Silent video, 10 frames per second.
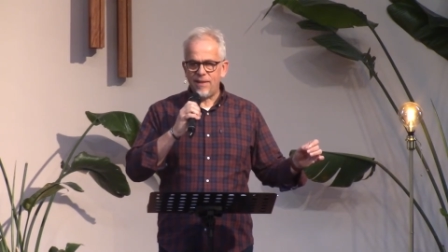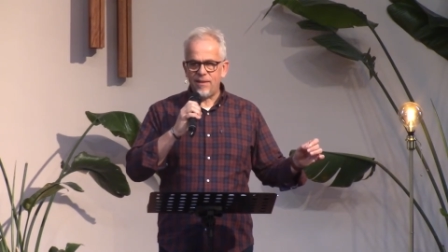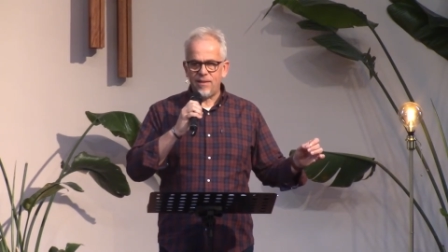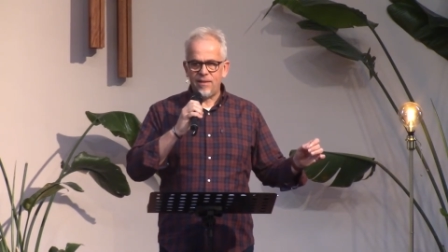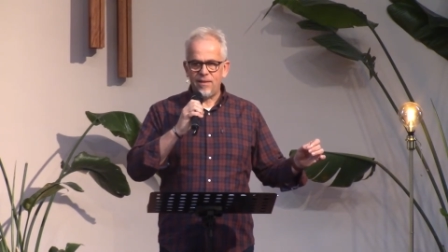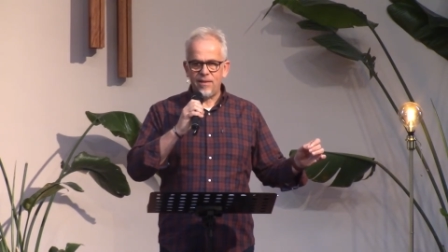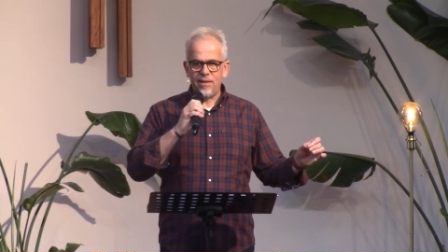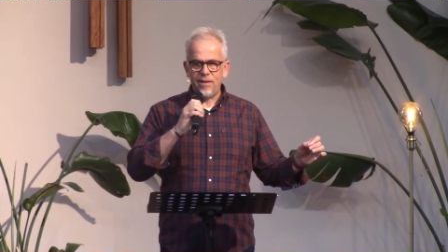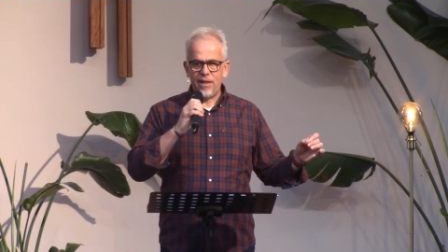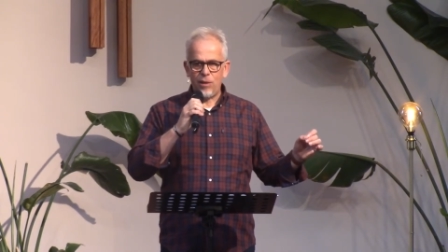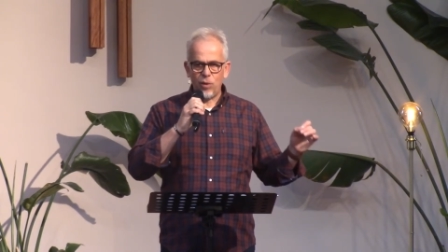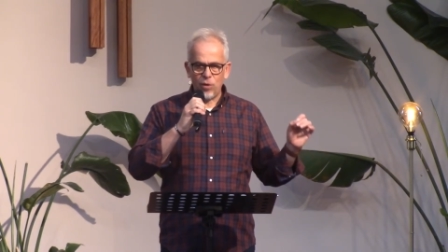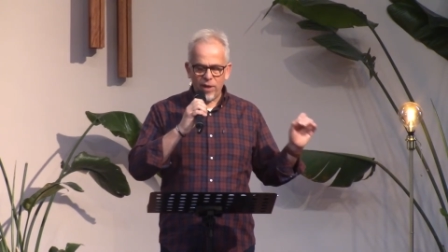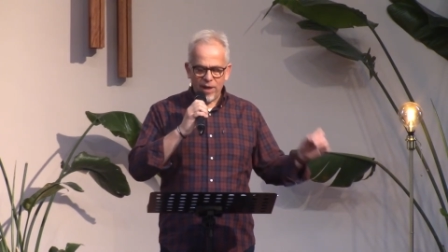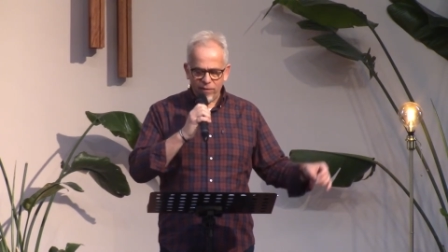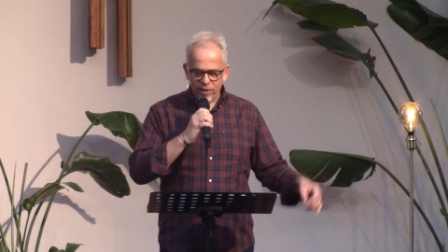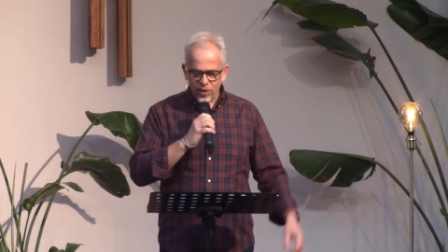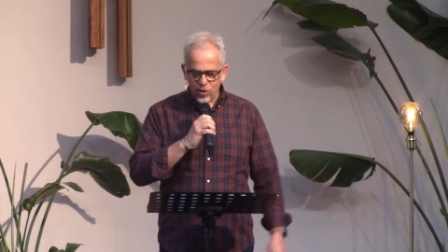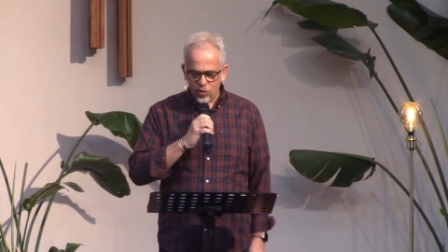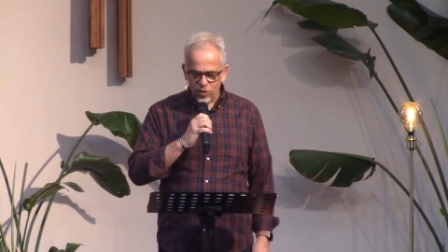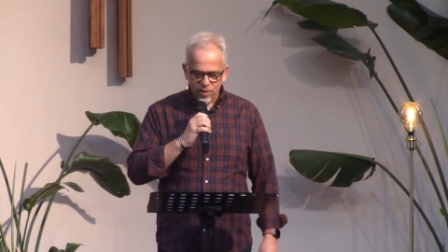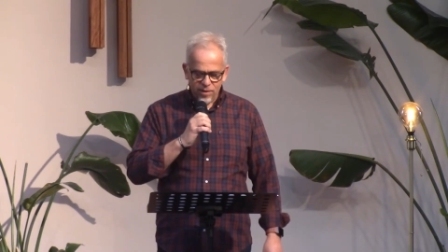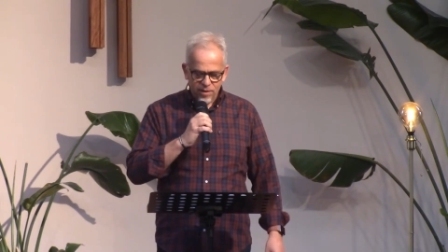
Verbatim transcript: it. He will carry it on.